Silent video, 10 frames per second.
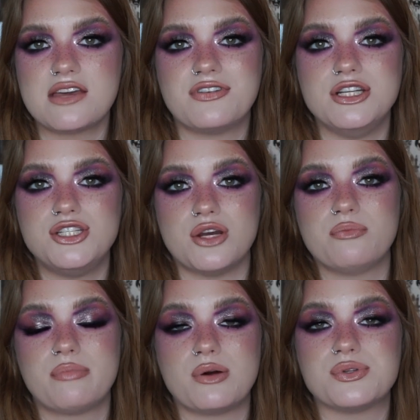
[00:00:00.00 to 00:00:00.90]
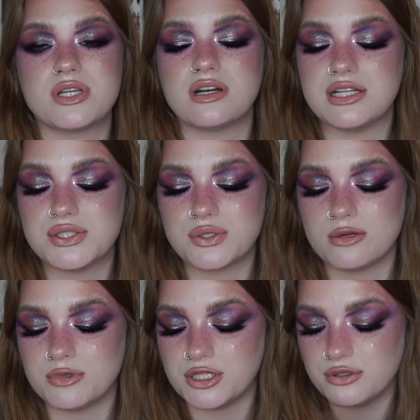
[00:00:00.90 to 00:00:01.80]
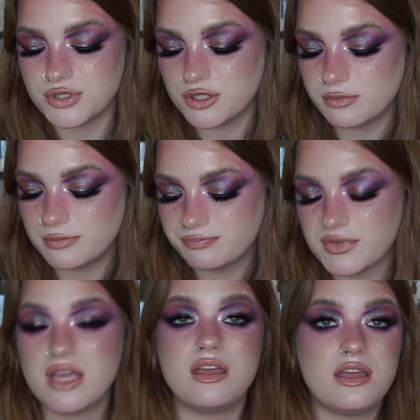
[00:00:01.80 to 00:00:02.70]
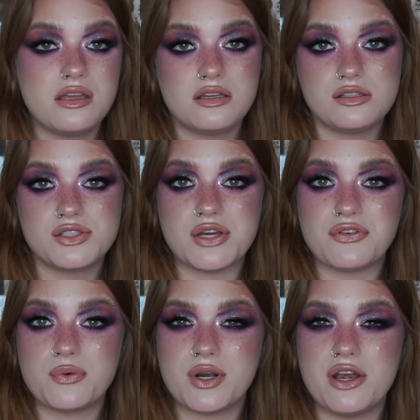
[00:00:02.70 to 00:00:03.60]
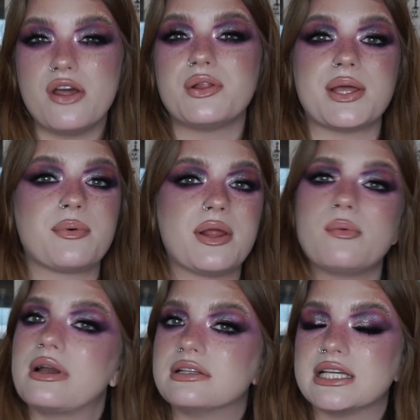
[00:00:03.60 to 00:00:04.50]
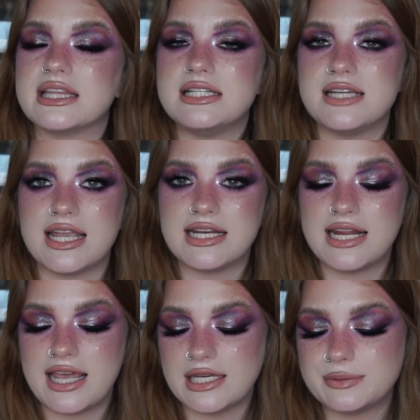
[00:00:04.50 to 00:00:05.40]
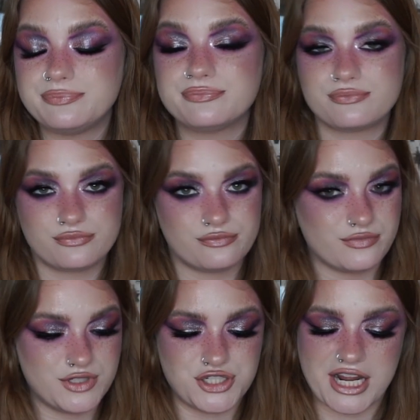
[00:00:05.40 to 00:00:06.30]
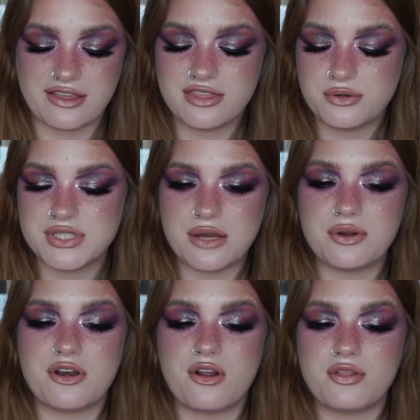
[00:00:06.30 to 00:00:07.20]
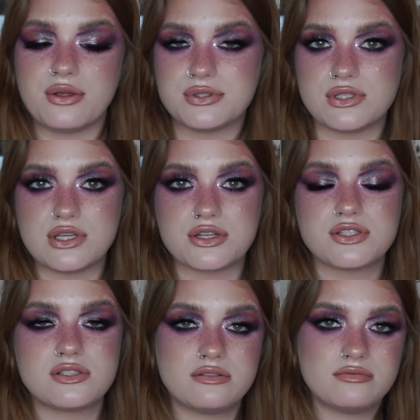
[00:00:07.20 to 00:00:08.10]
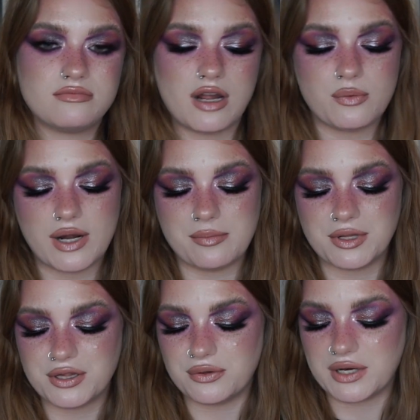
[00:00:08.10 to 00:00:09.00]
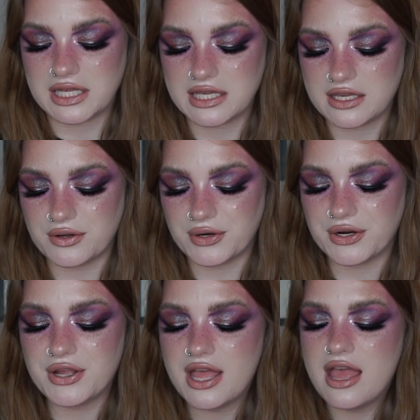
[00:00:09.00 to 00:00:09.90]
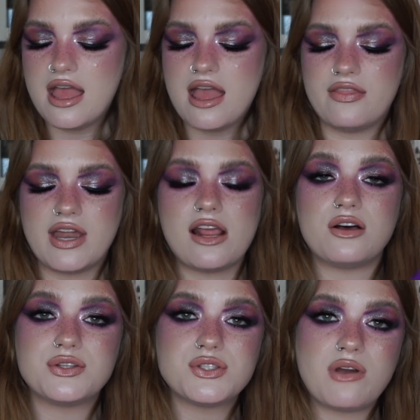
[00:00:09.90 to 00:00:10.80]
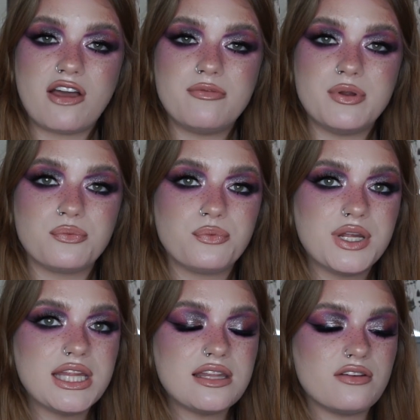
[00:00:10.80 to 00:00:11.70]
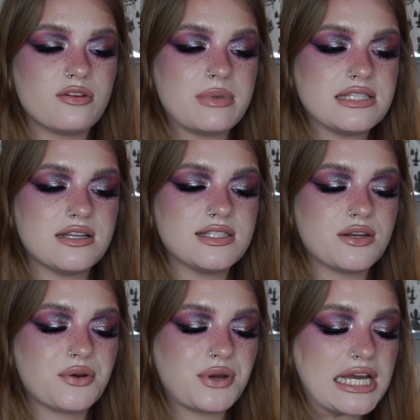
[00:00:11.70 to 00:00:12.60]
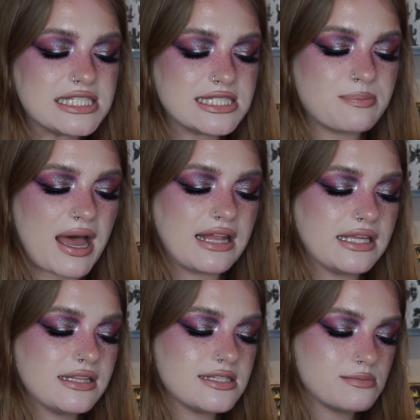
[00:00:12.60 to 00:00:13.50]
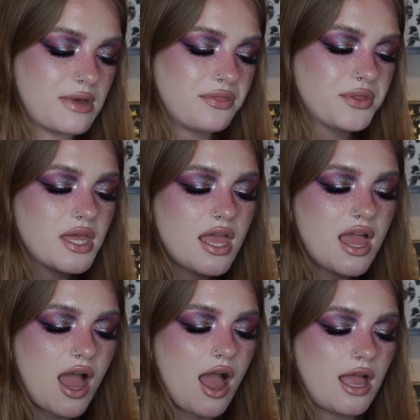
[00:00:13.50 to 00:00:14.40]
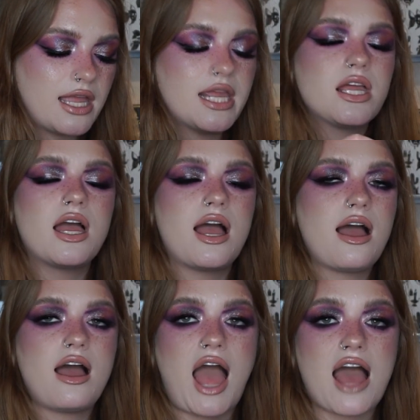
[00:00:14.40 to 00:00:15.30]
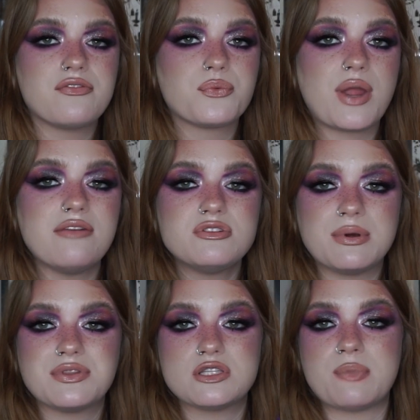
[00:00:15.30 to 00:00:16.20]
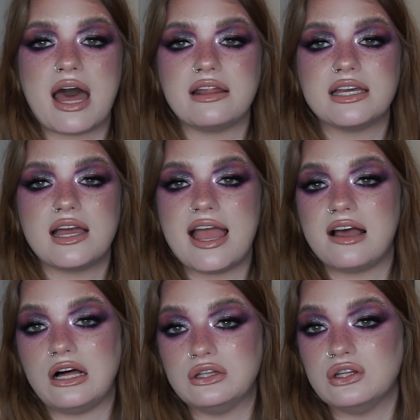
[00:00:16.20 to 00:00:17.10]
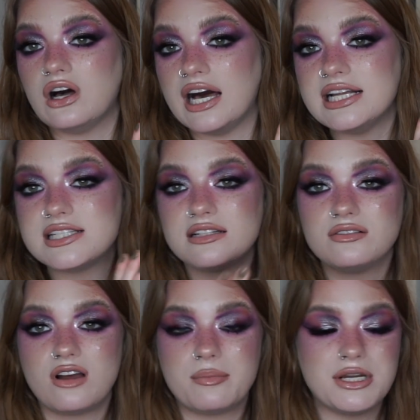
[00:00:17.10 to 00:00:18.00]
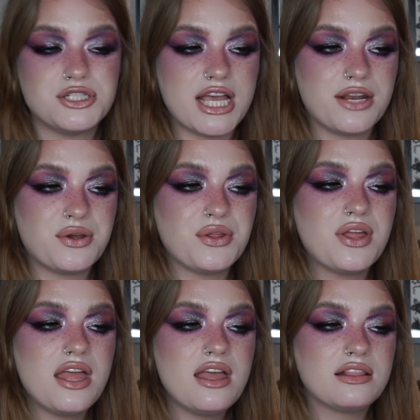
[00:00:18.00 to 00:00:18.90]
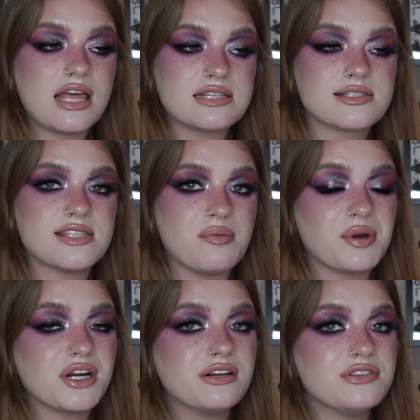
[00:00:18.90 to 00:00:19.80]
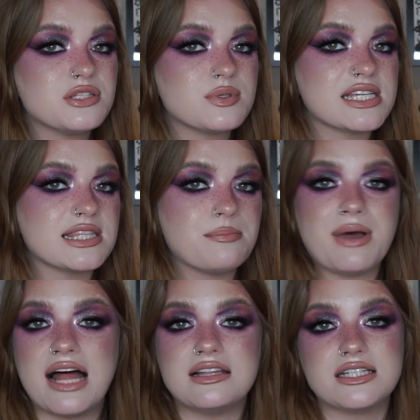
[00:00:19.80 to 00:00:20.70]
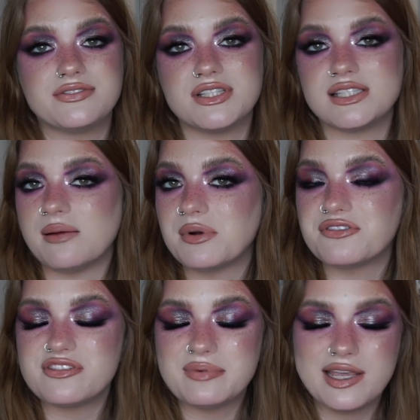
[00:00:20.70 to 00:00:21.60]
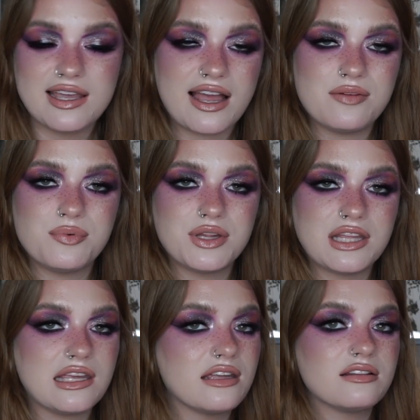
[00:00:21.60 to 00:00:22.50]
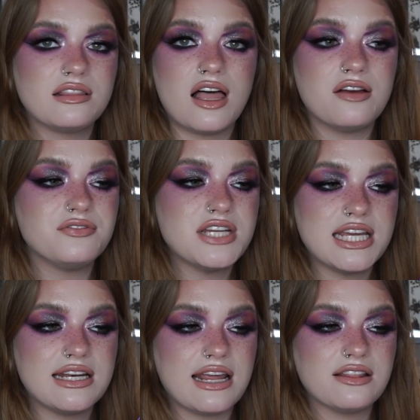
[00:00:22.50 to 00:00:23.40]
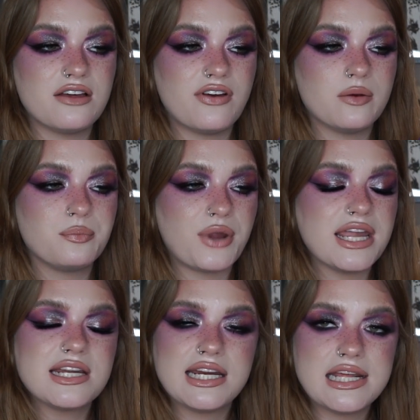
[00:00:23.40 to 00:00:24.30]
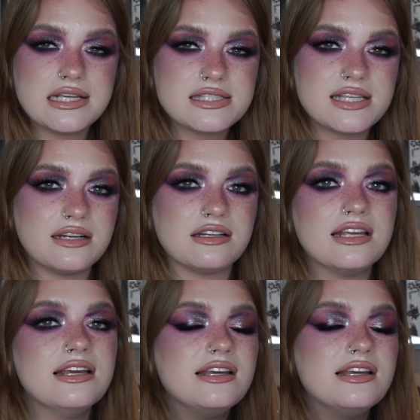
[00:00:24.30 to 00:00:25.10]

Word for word: if I don't post it on Instagram or YouTube. So if you want to know like what I wear in like the day today, check those out and those looks are what I'm including here. And then I also have been really loving my Sunset Horizons palette this month. I have raved about this palette a lot on my channel last summer. This was like the palette of the summer for me. I really loved it and I love how bright it is and